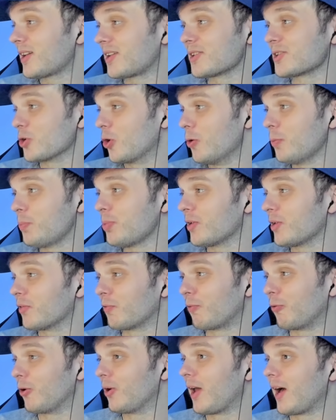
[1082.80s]
is open
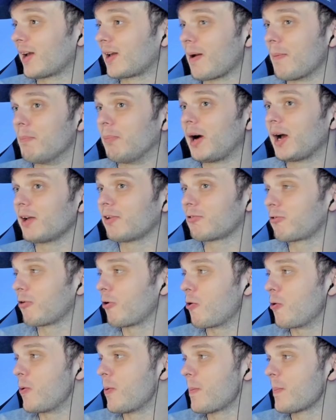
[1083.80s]
for like a
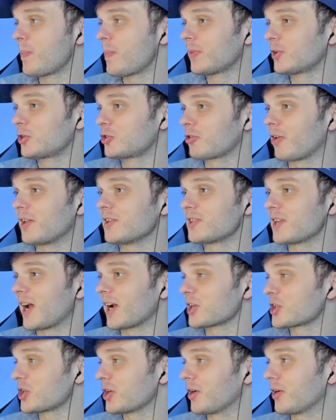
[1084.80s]
micro
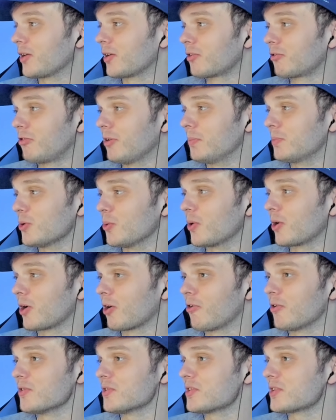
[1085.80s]
transaction
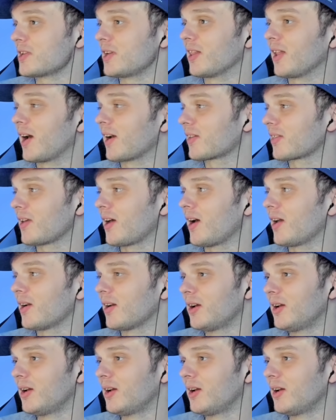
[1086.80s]
cryptocurrency like that.